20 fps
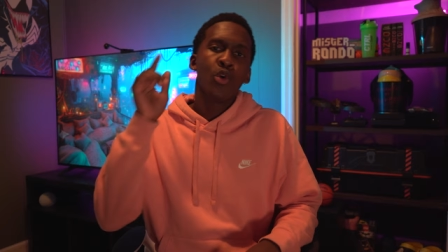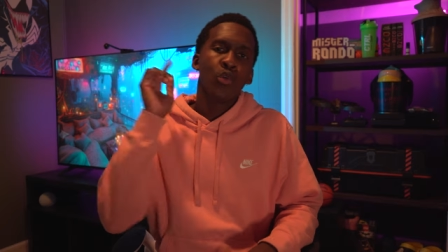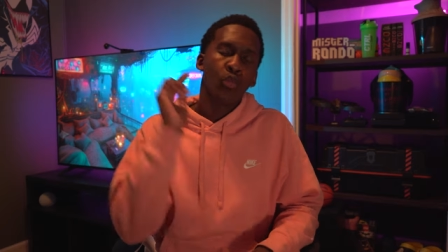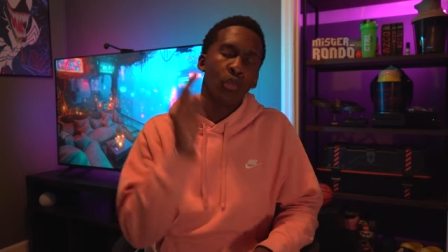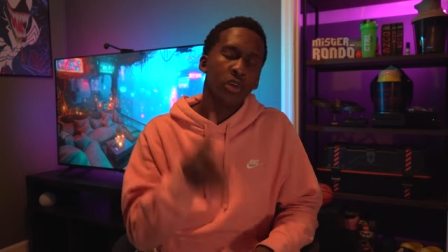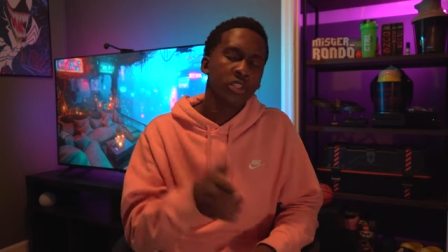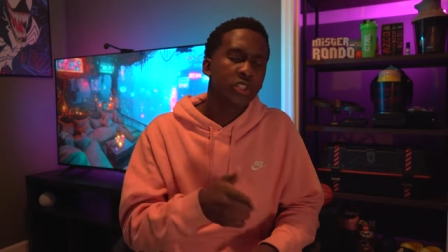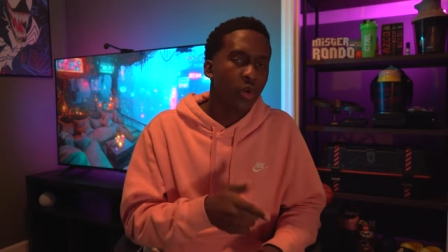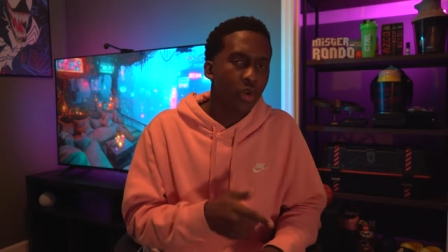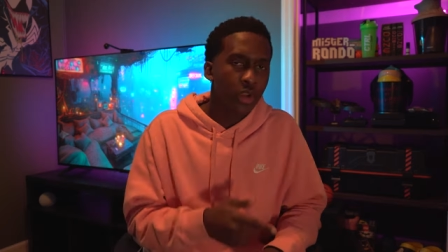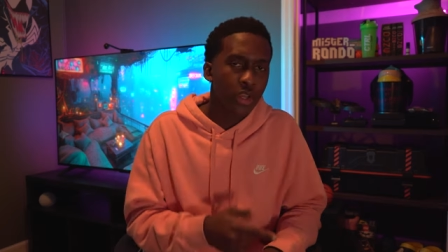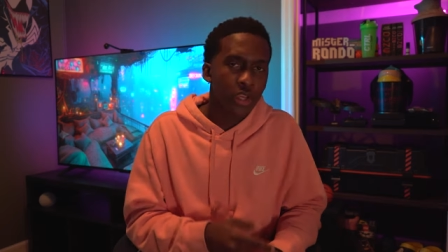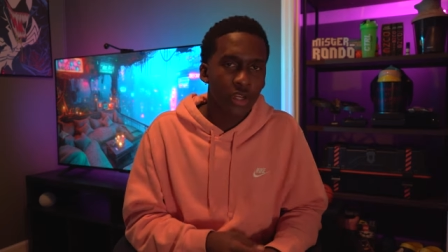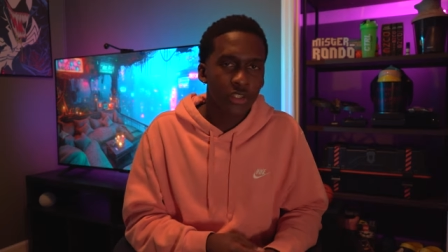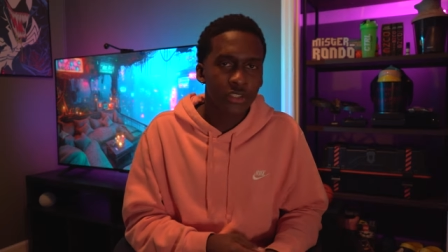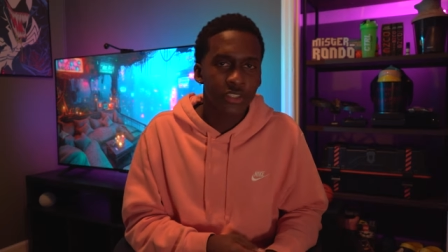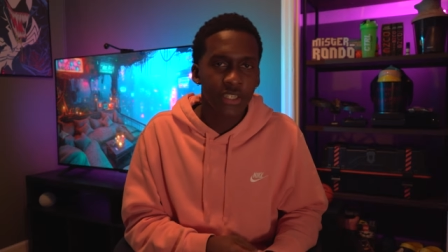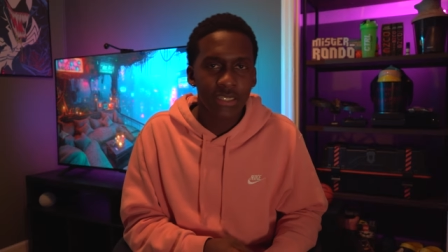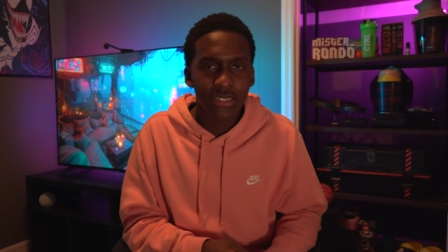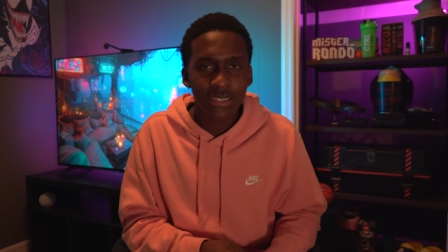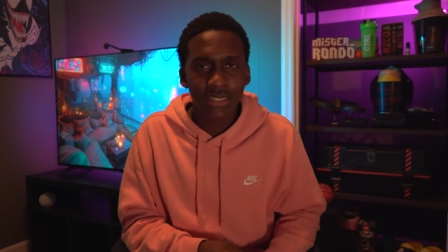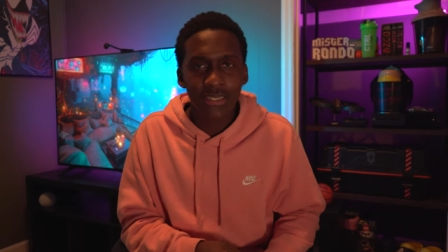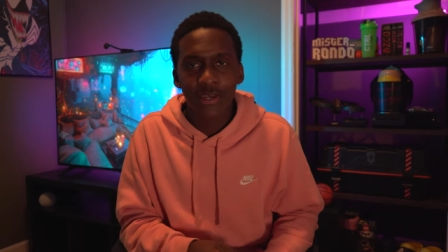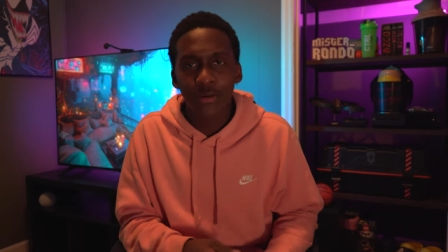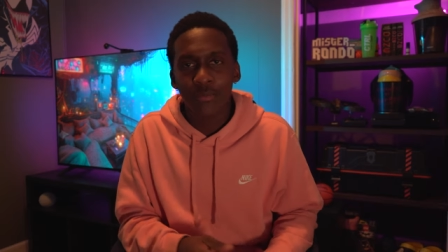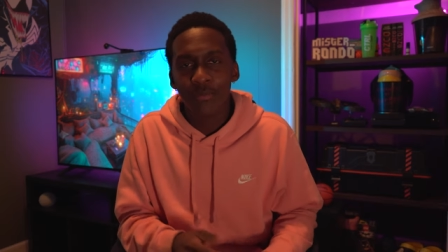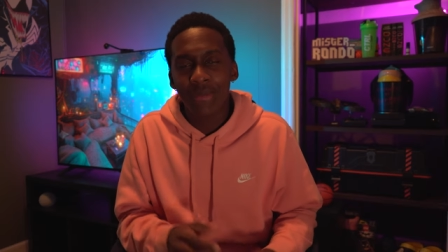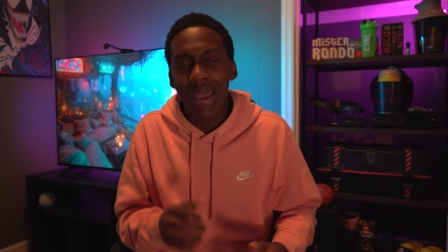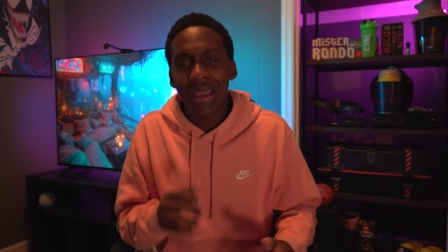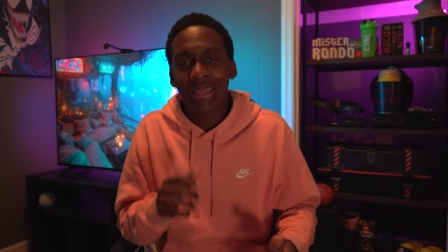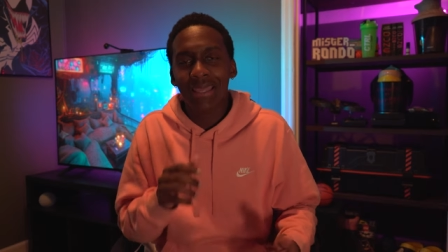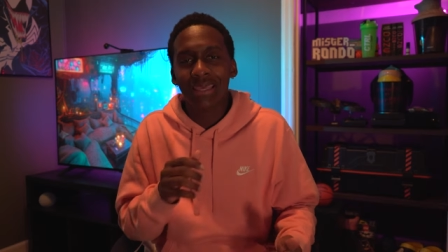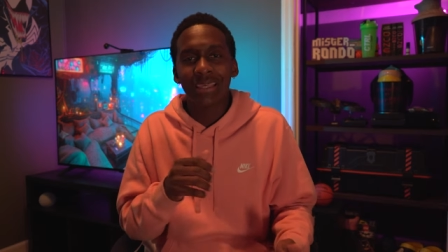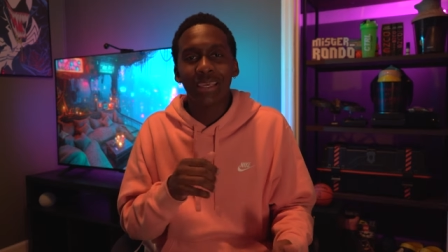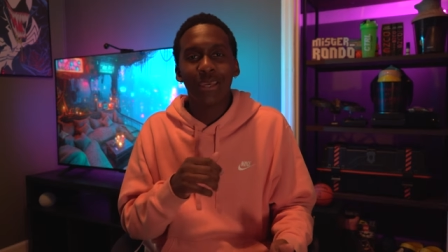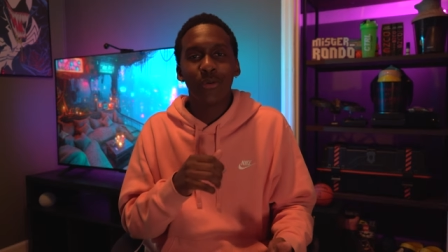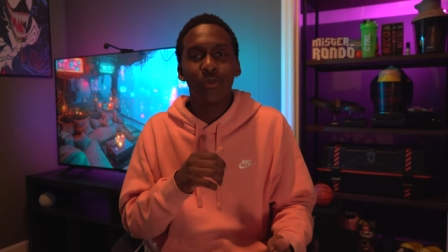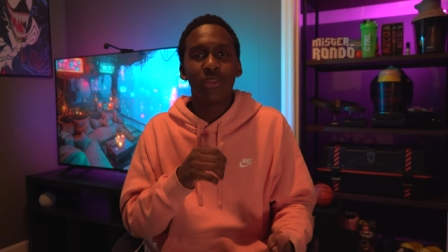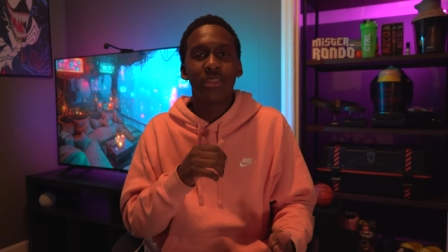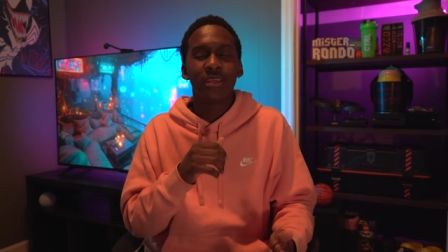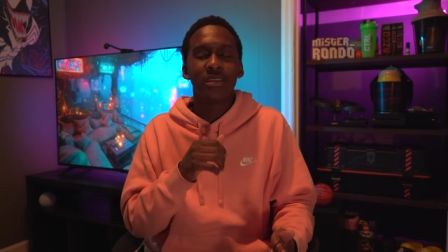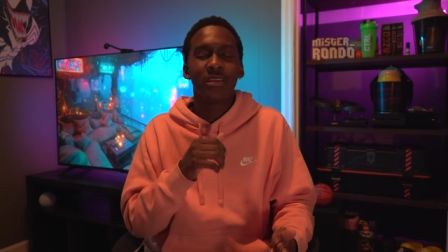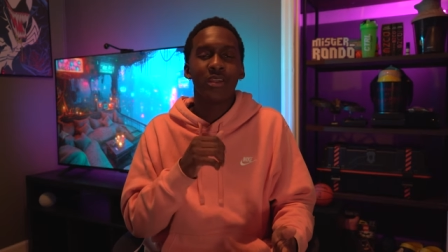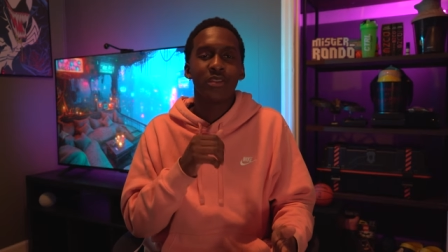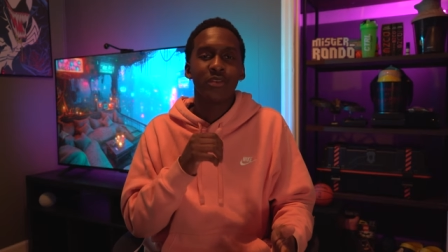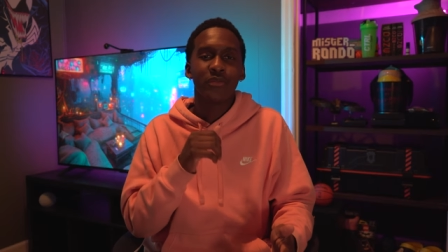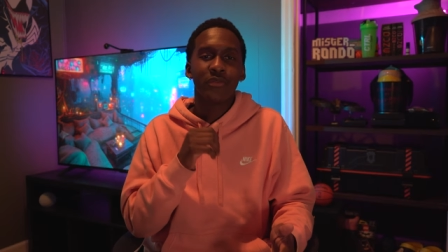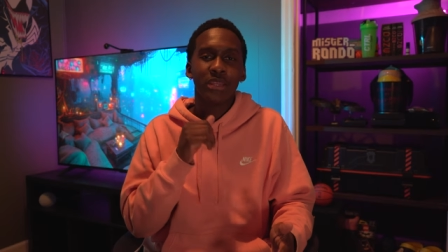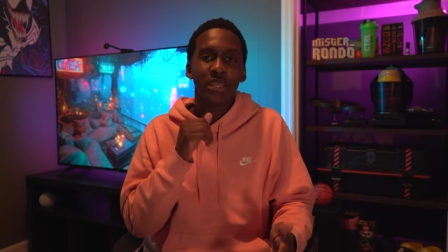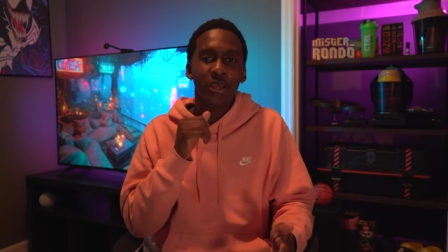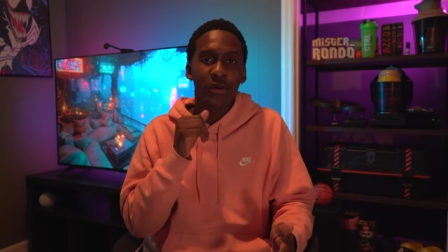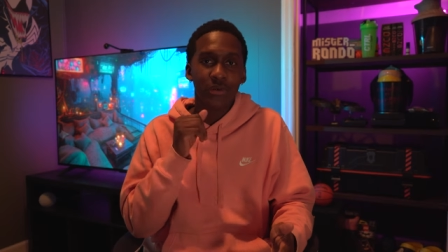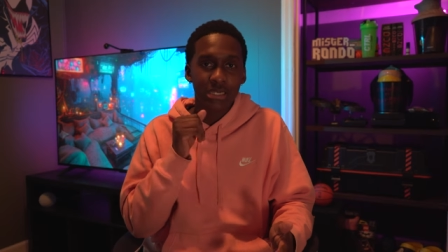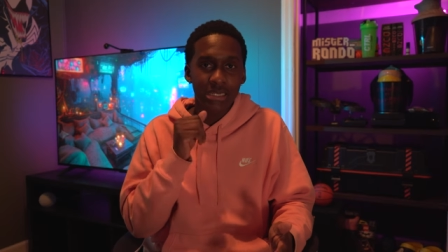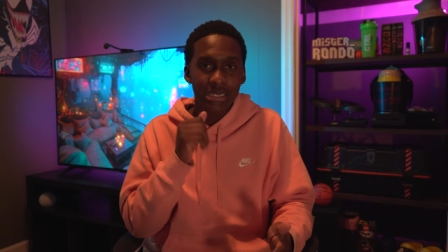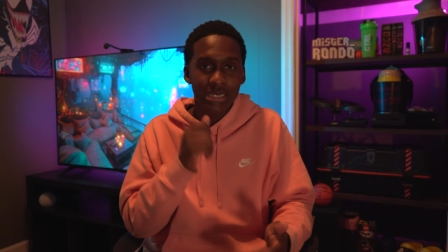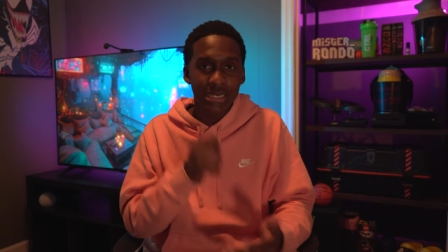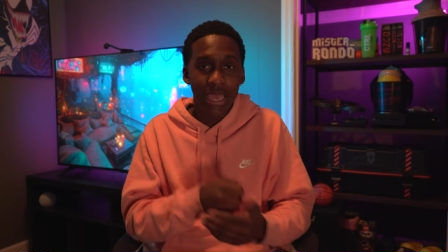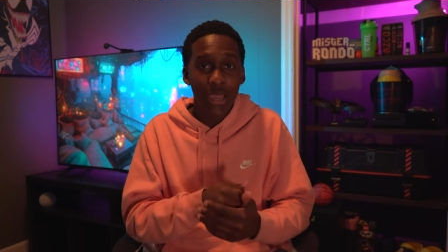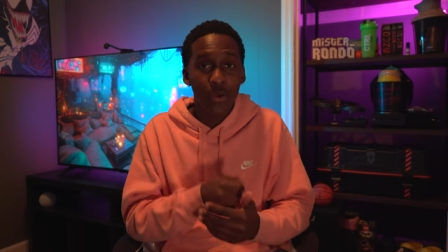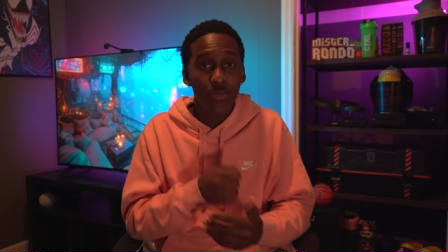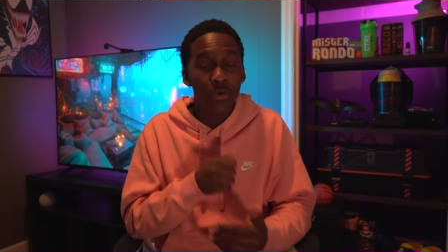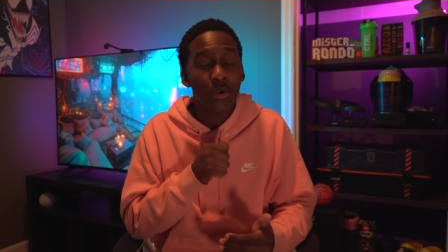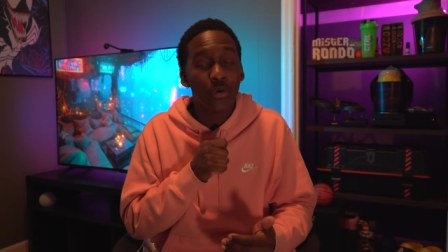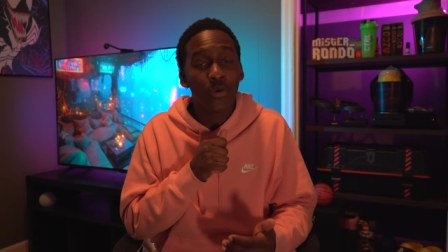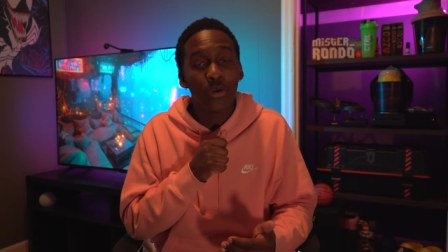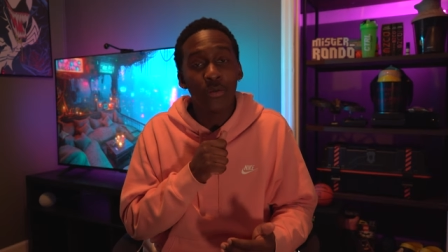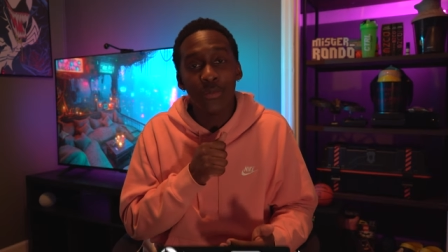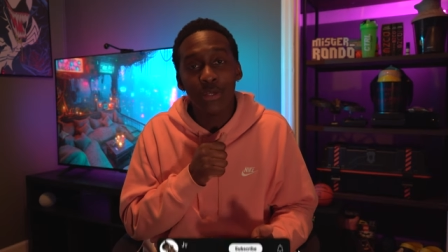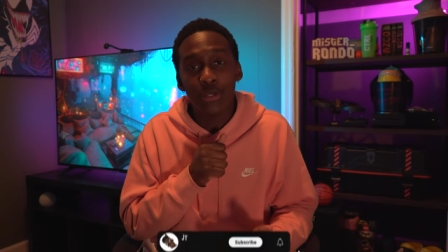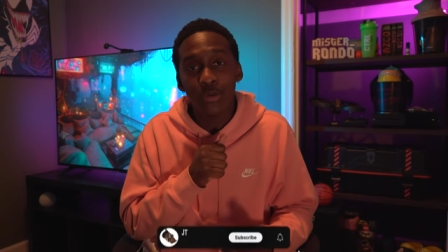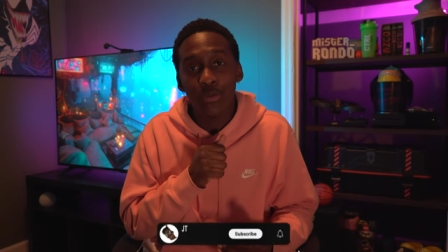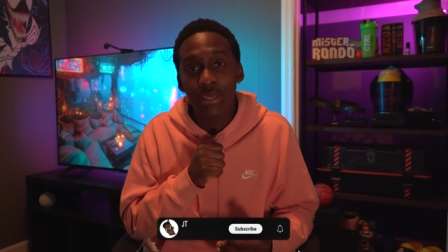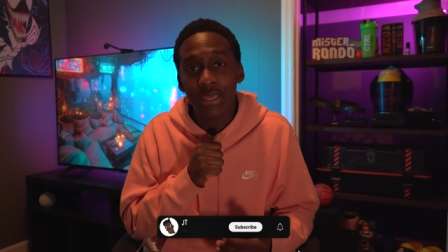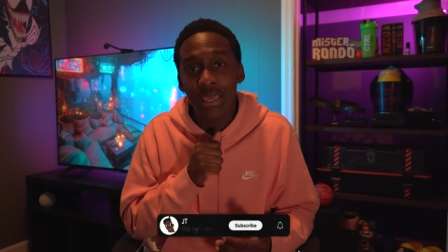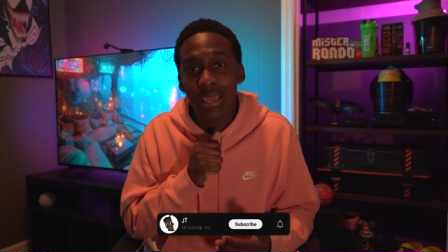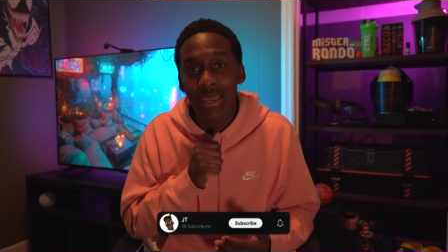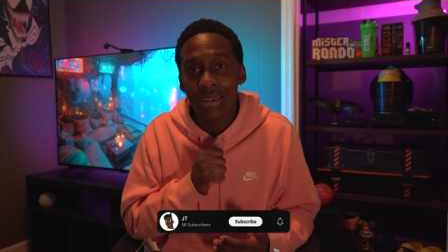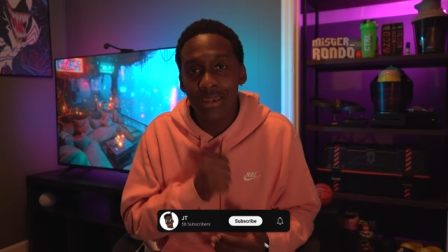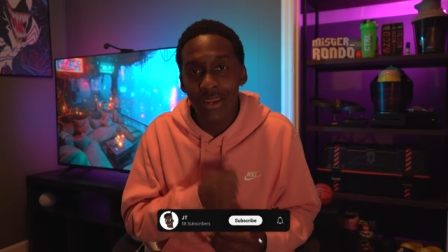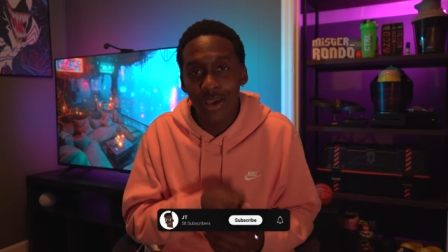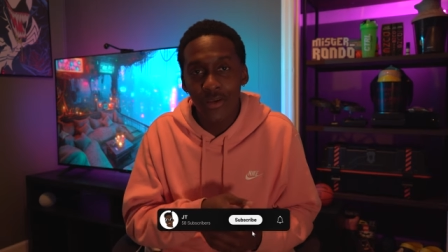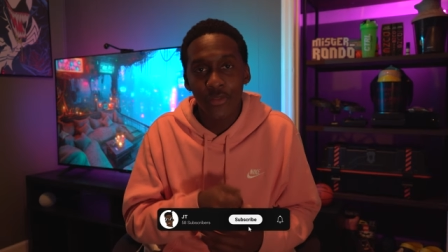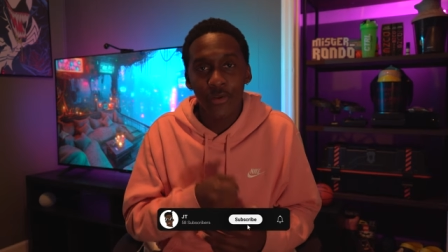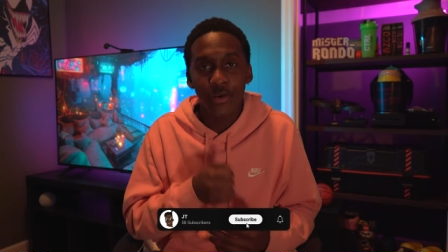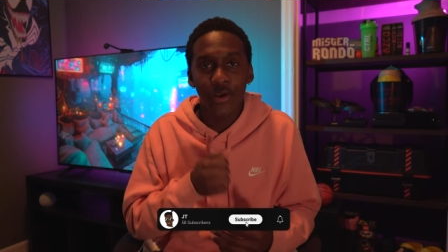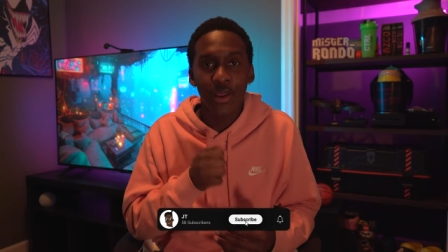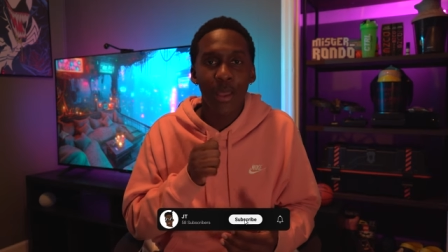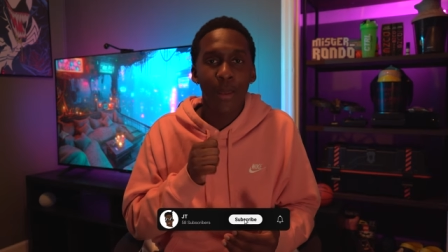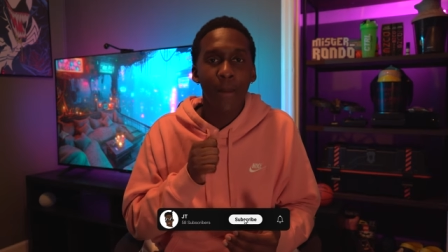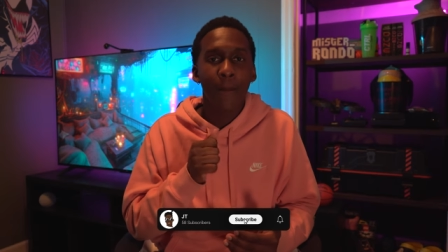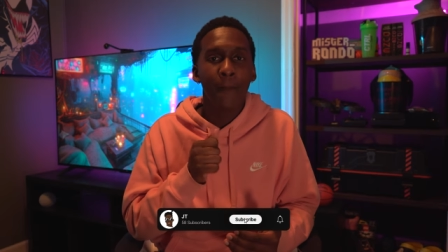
What's going on, y'all? J T here, back again with another video, and today we're going to be doing another